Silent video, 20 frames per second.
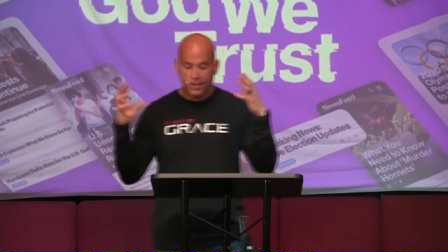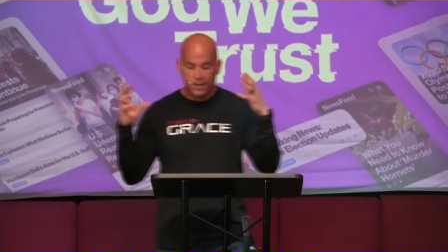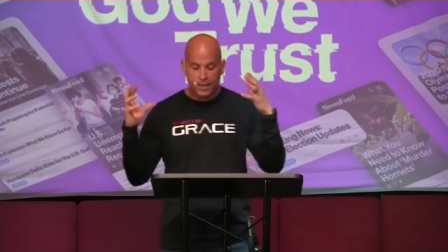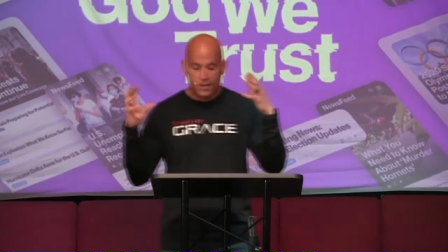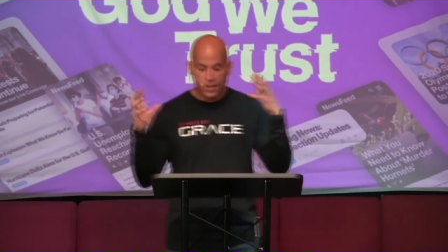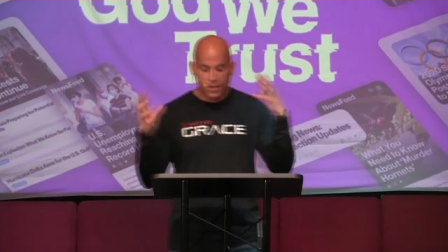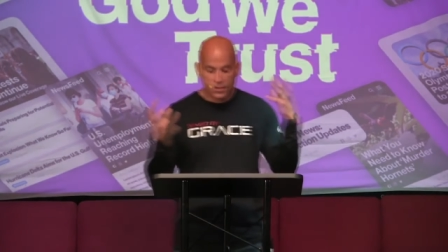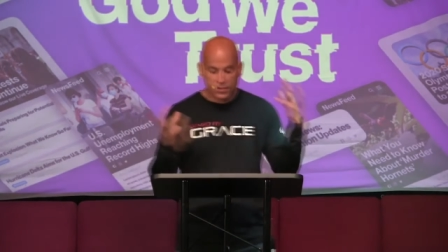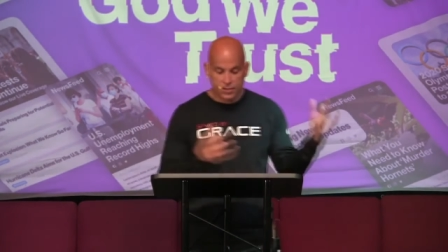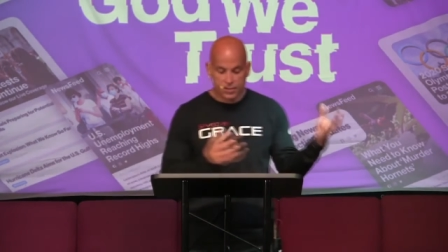
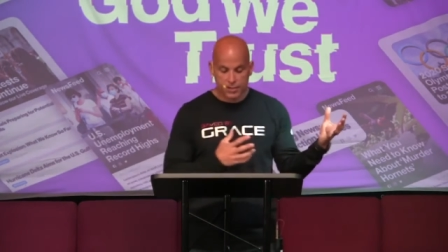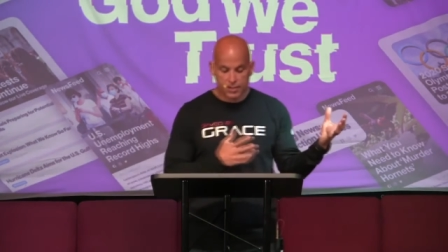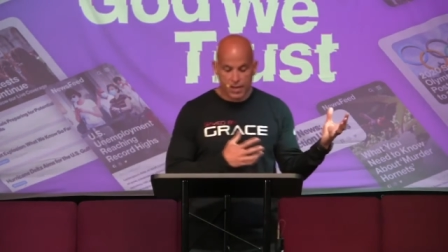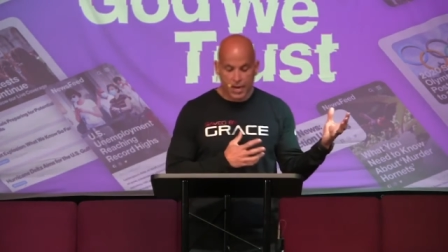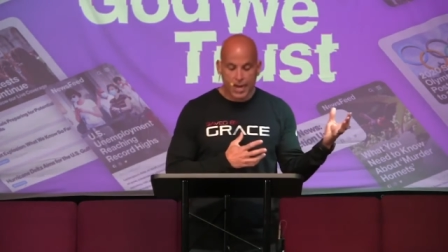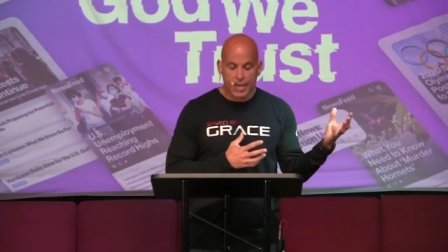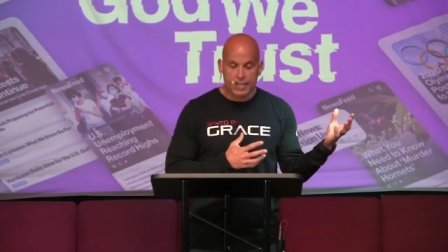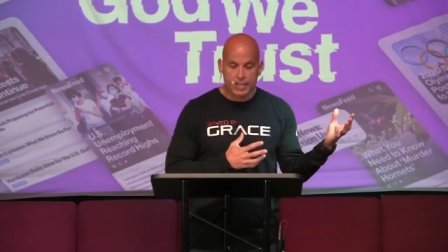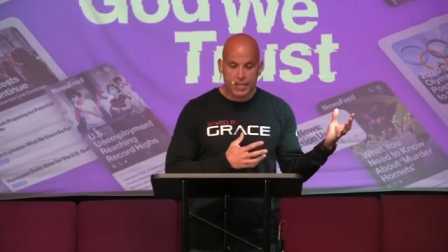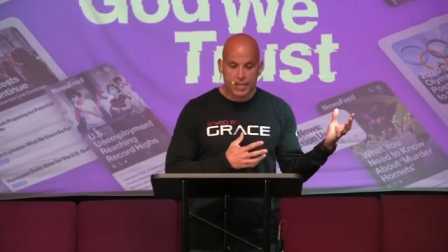this
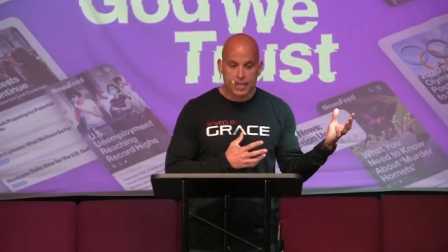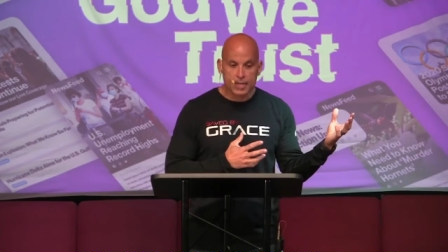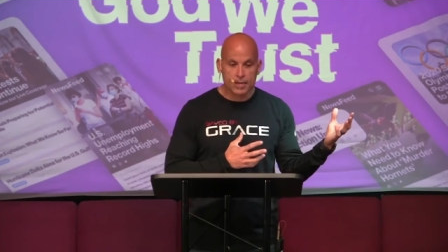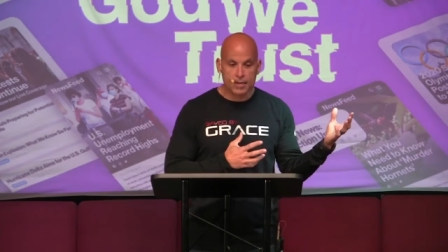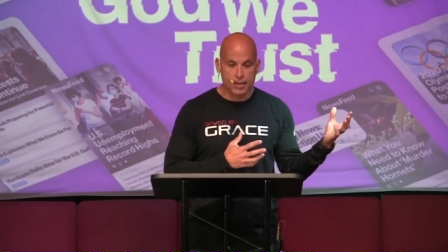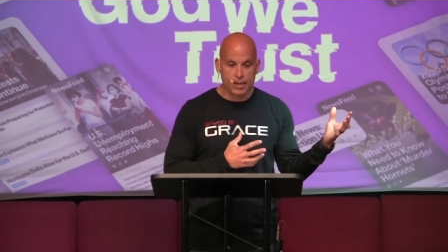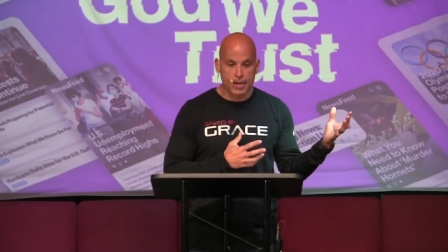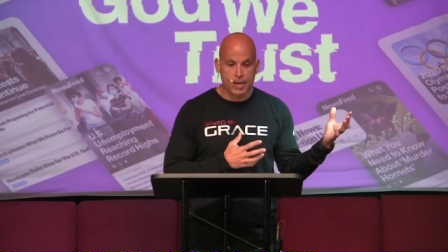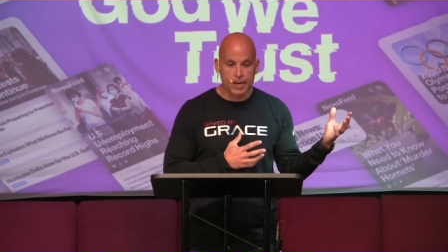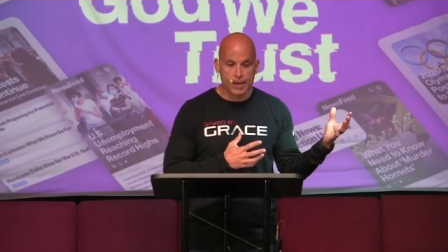
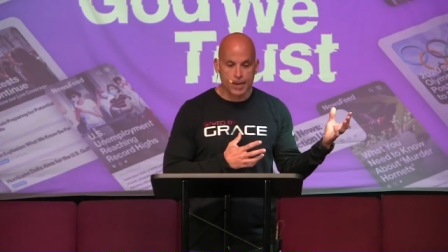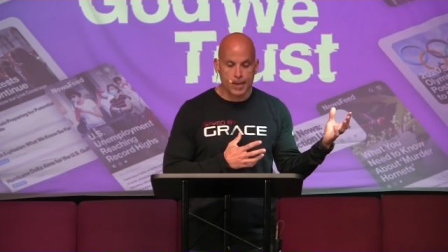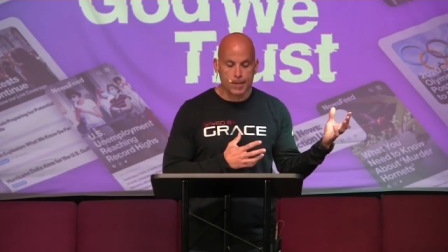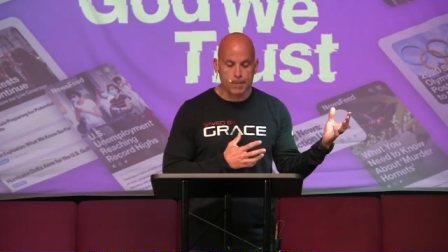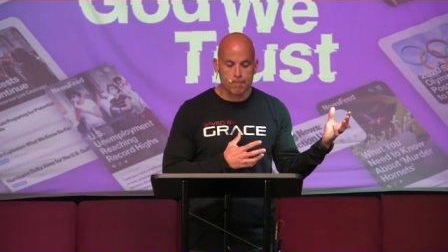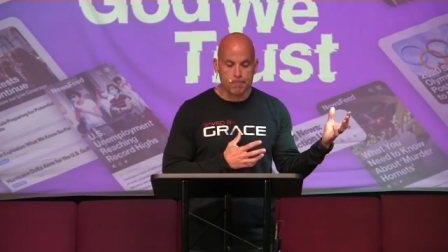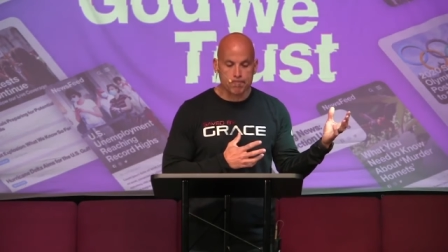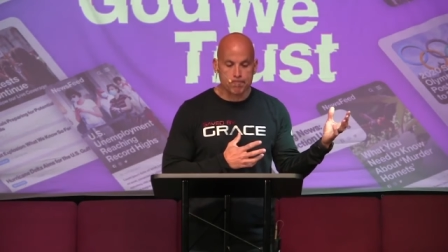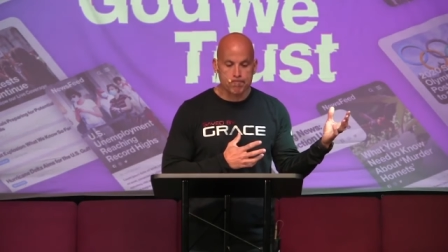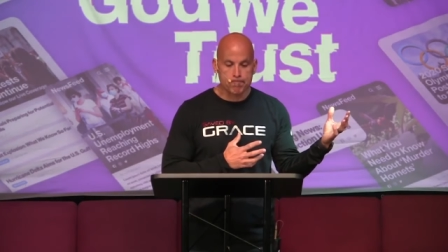idea that,
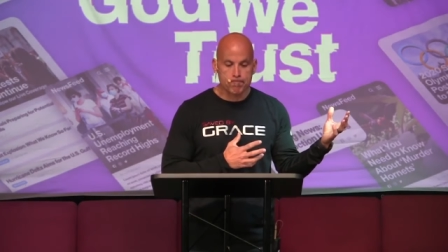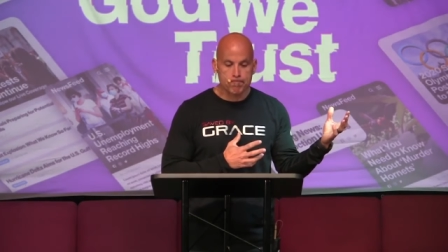um,